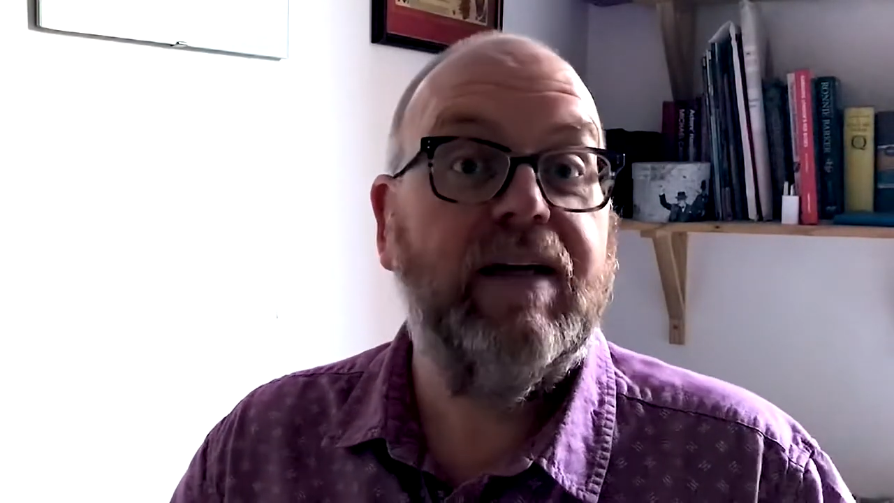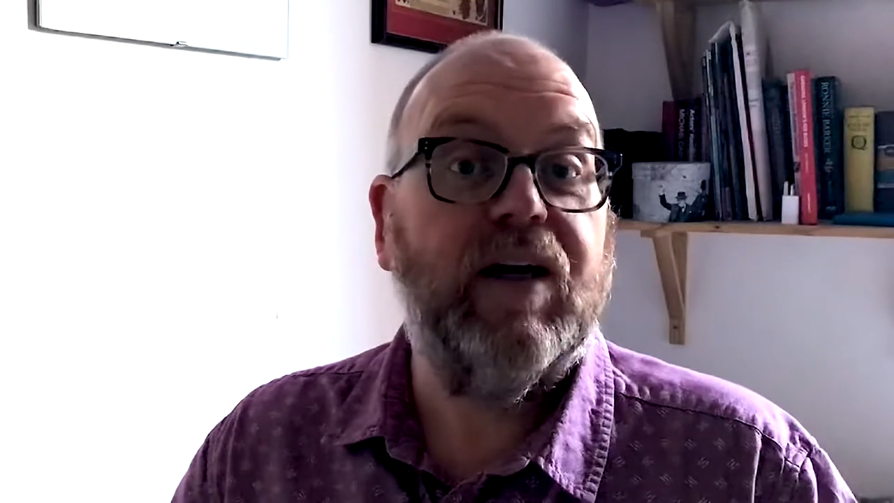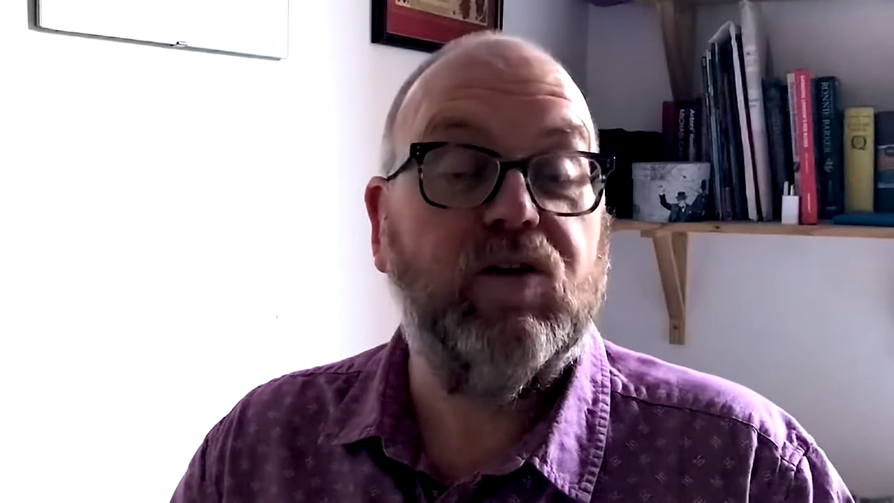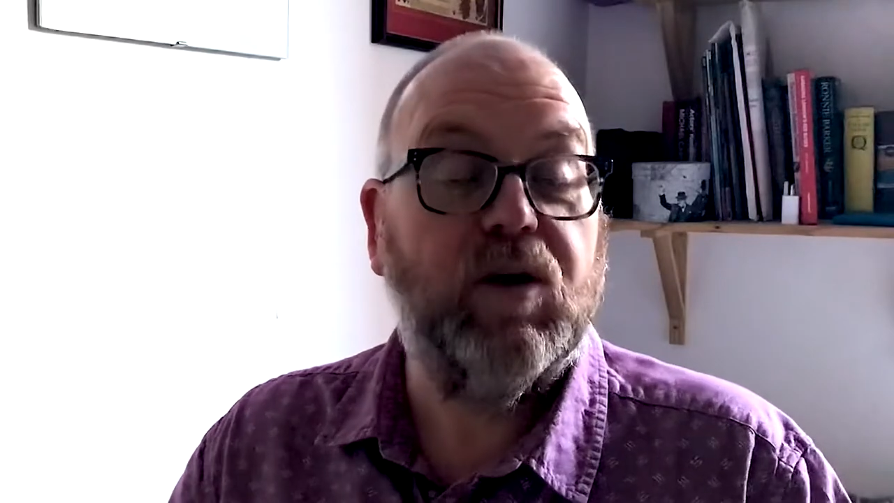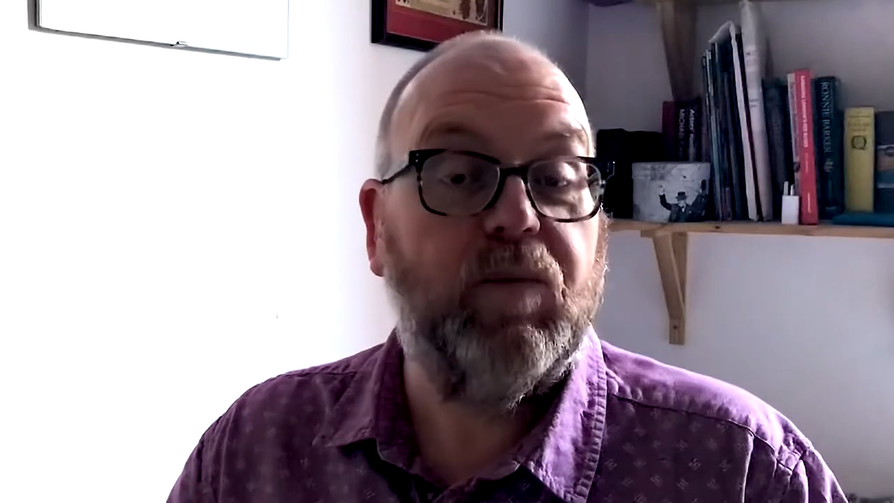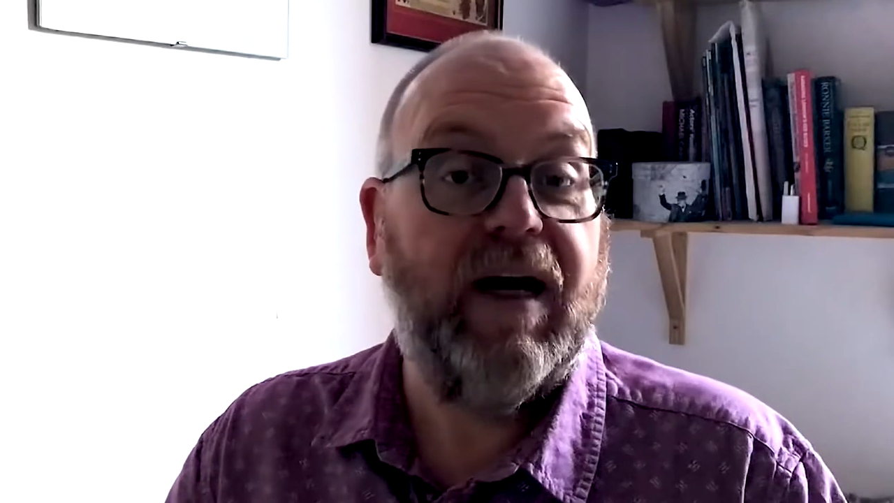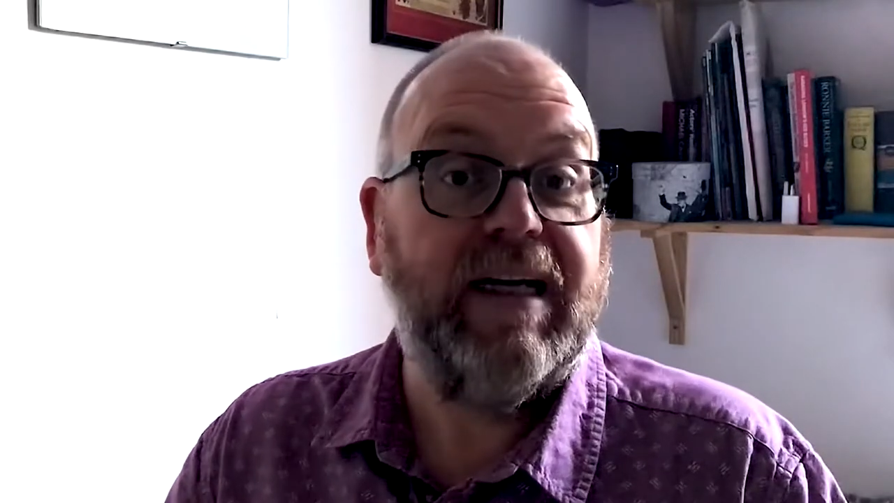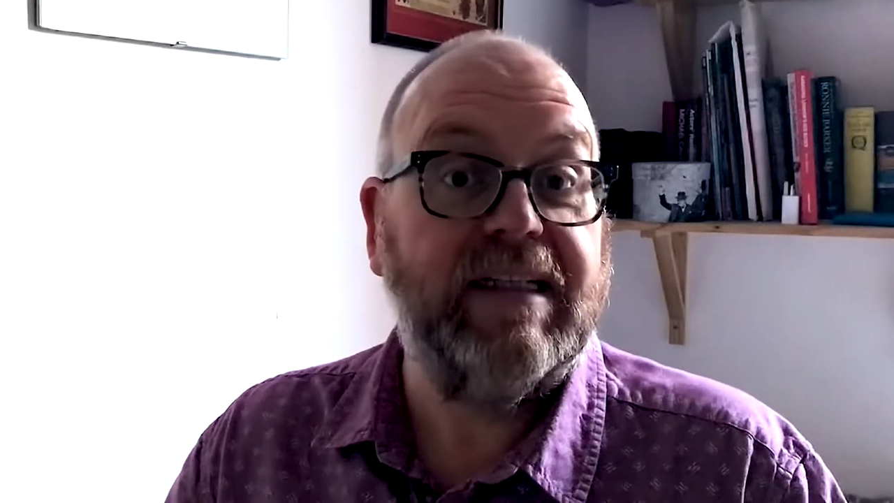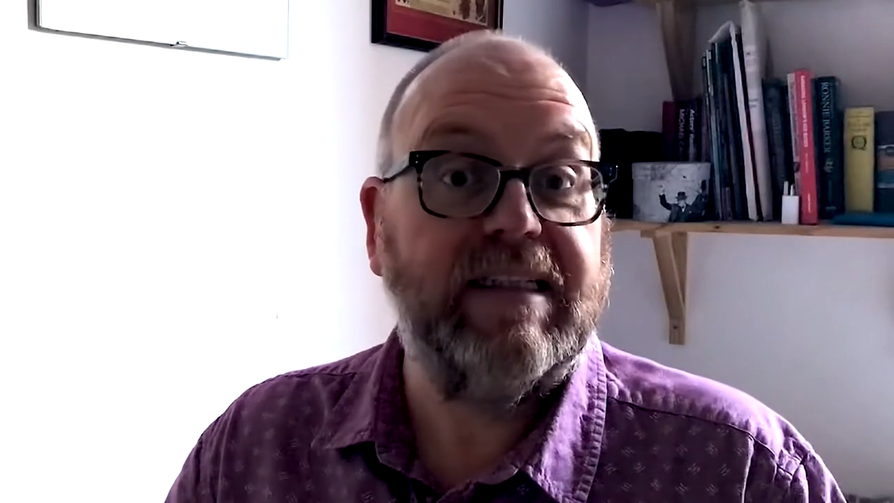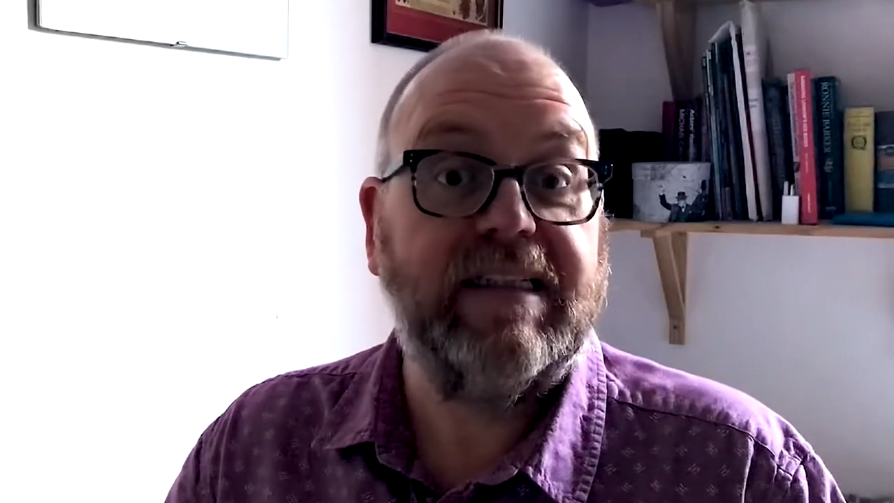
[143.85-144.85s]
They also
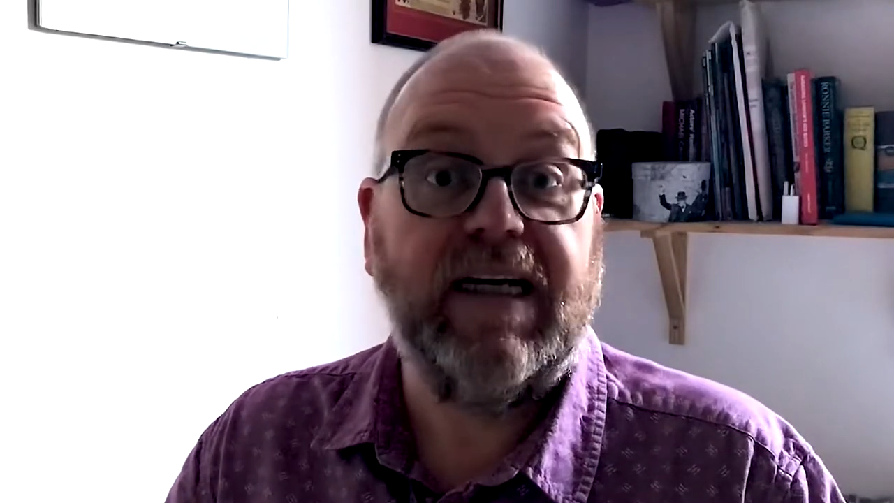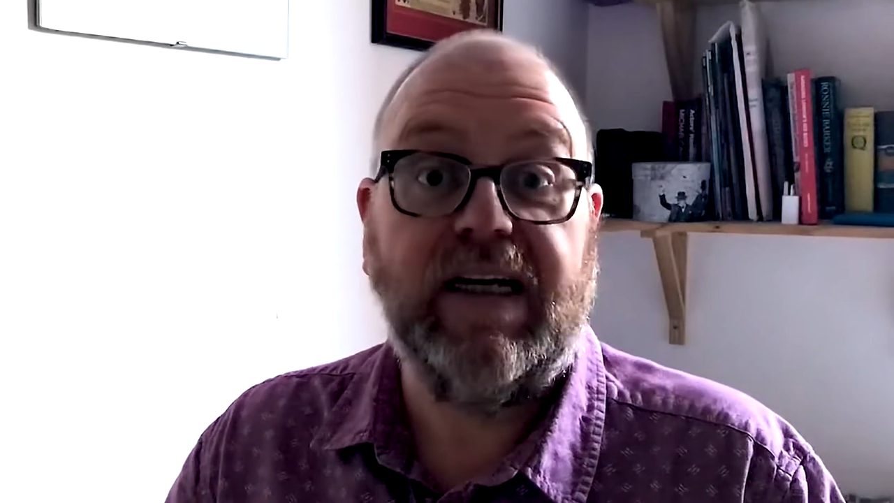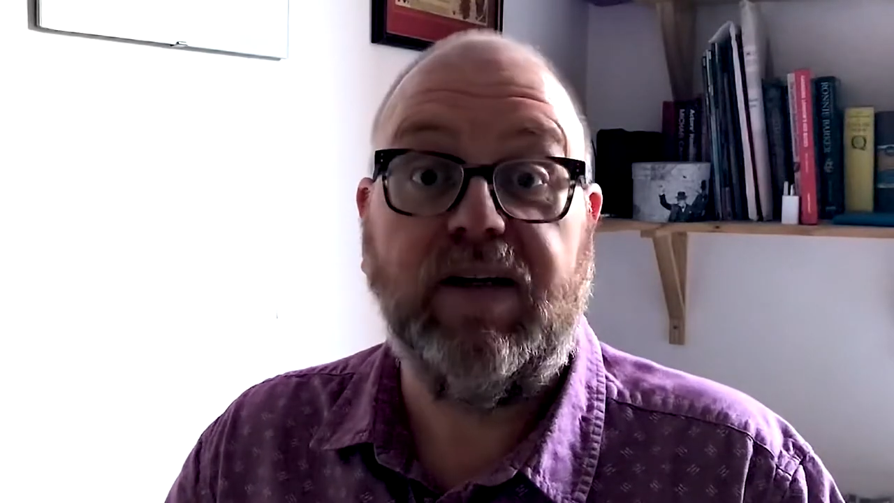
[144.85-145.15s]
played at